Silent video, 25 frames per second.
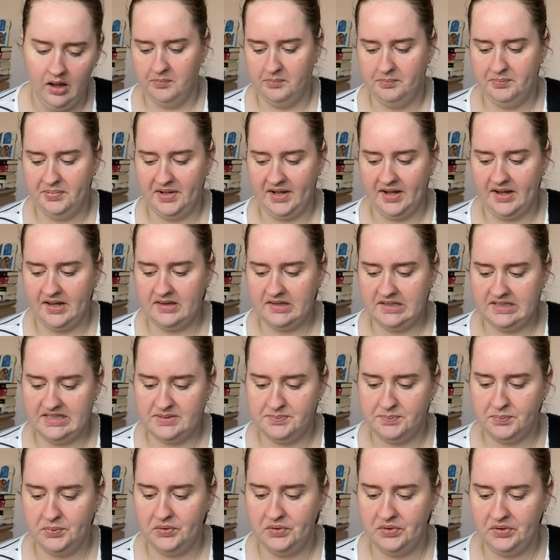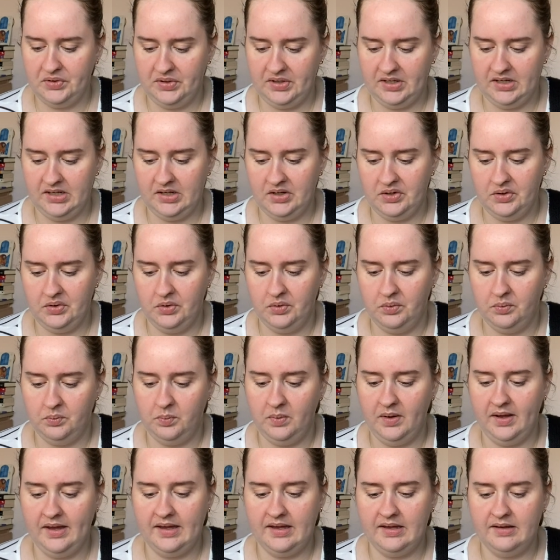But at this point,
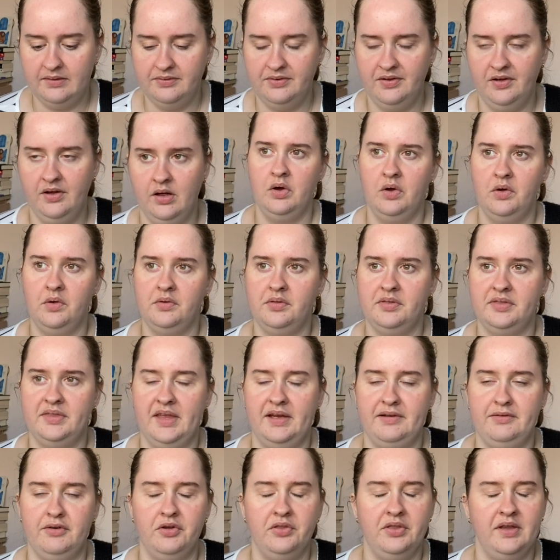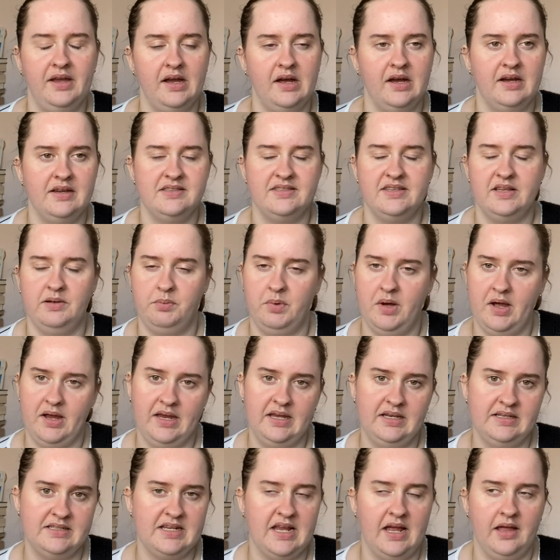they're on the ice, they're
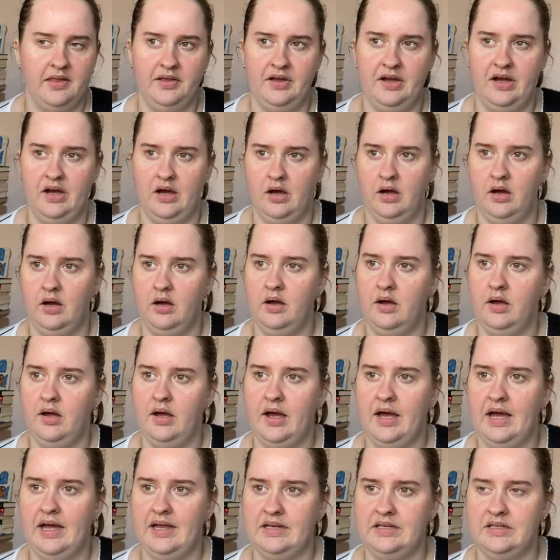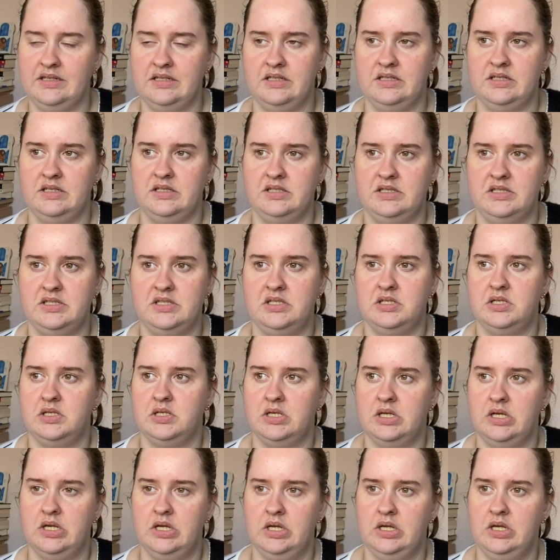working together, and
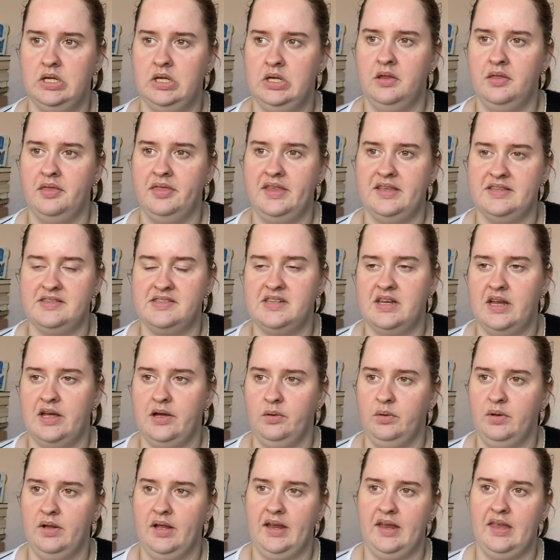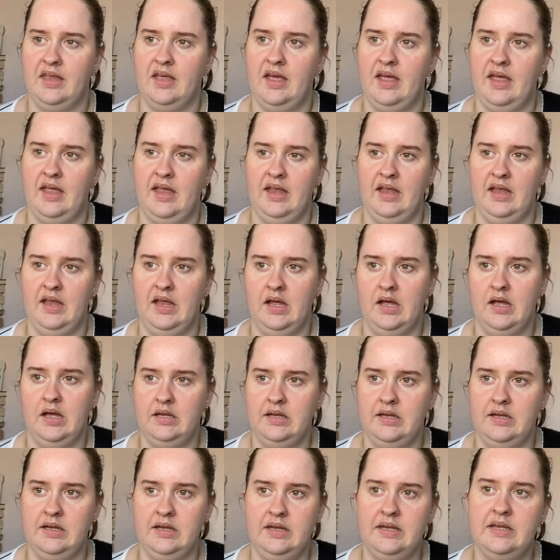there's now, like,
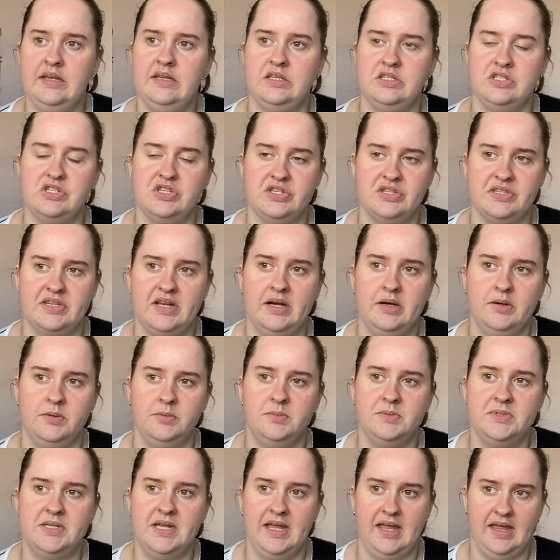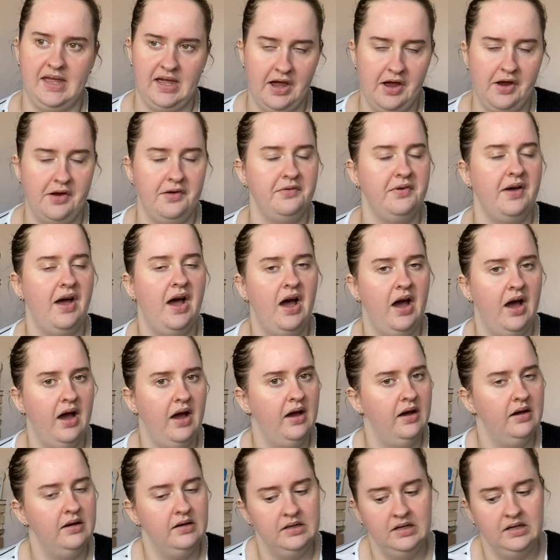he's just helped take care of her